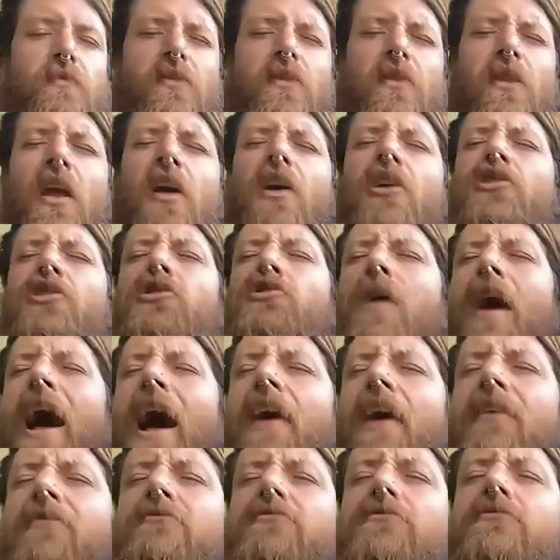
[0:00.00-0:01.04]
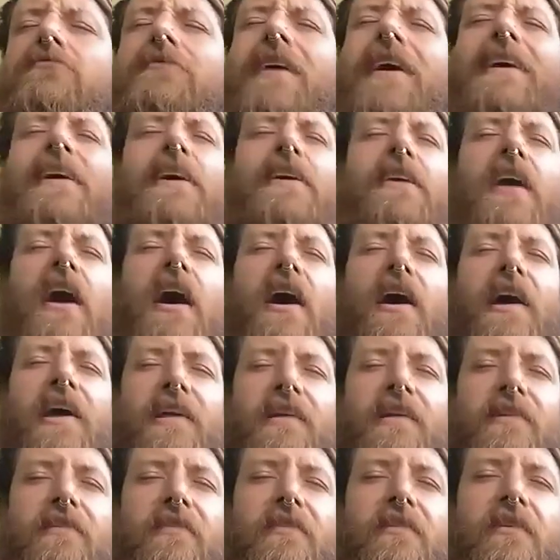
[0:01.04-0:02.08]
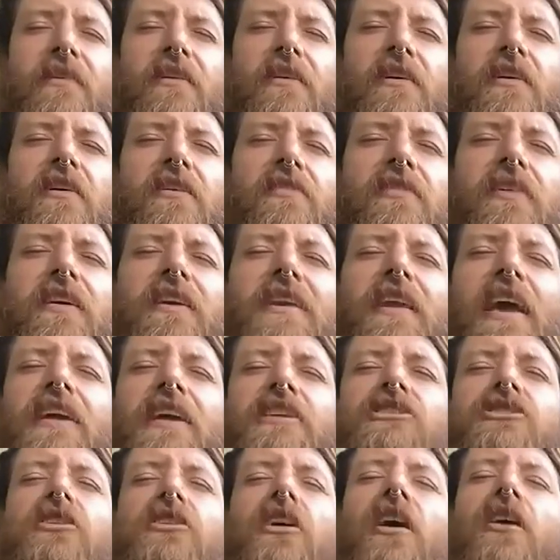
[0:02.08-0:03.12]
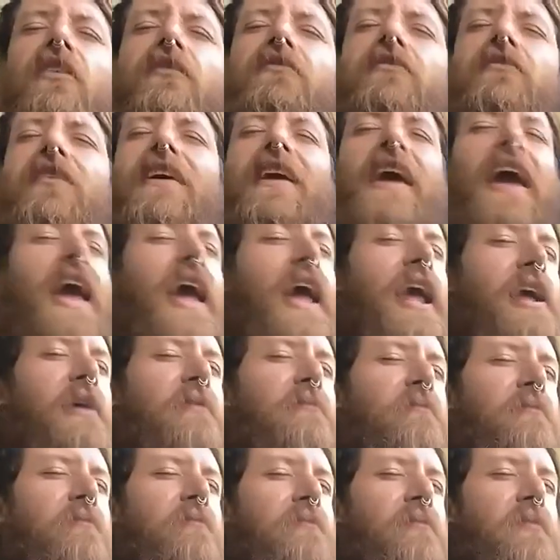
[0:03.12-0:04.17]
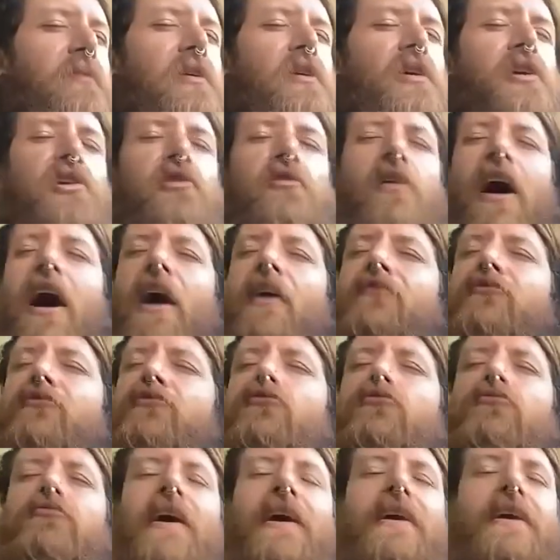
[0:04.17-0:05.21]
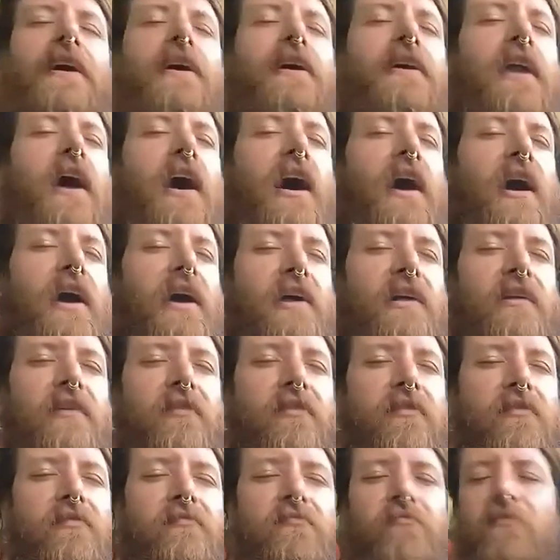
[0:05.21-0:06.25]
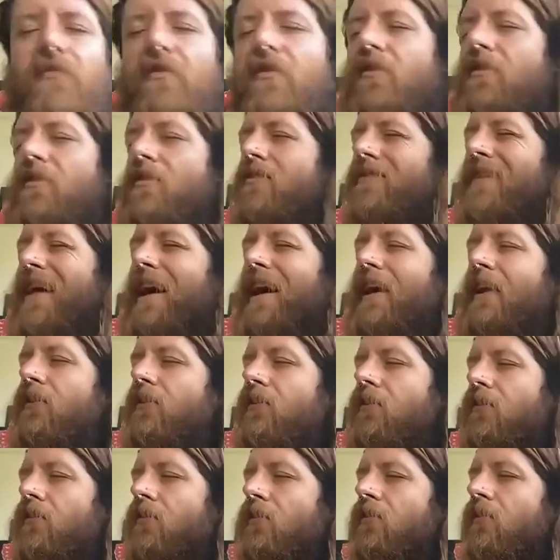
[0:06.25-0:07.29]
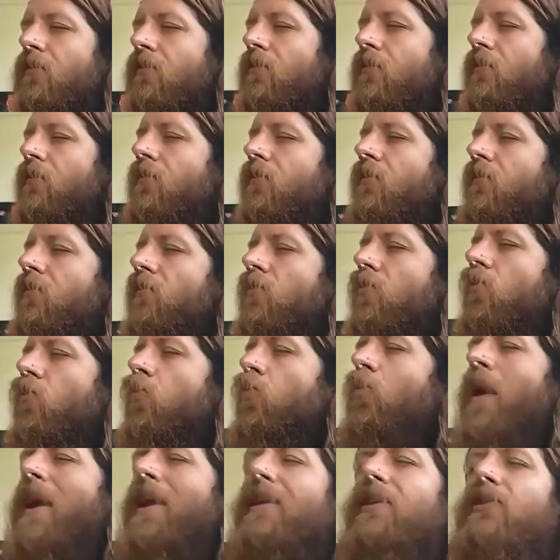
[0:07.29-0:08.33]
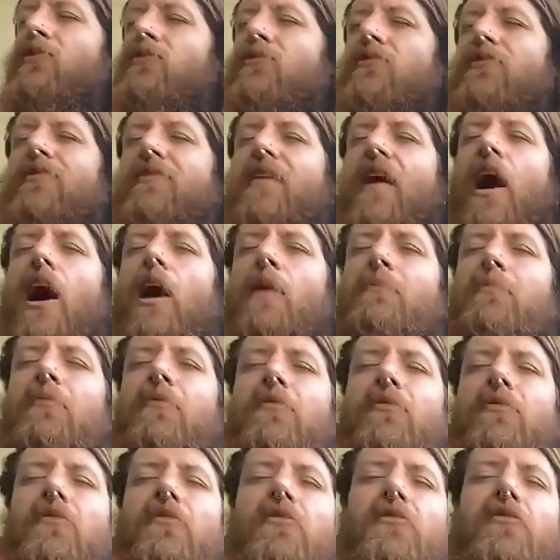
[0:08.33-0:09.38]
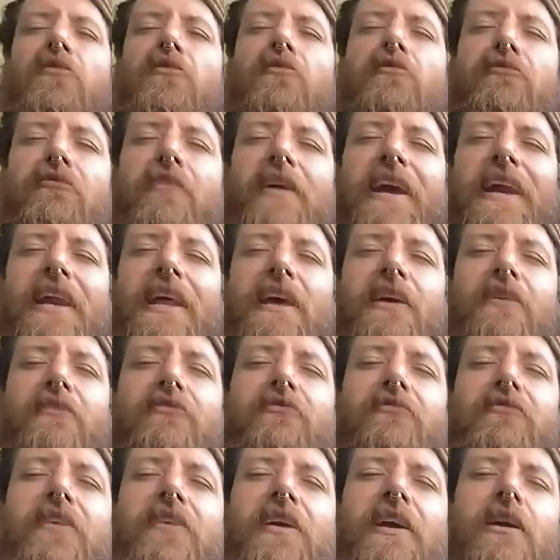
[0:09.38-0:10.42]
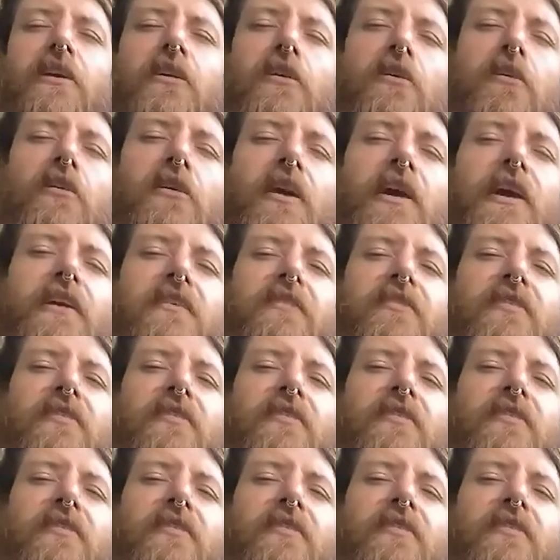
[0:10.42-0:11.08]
you have to recognize the nature of the game. You have to recognize that when you stop feeding fear into the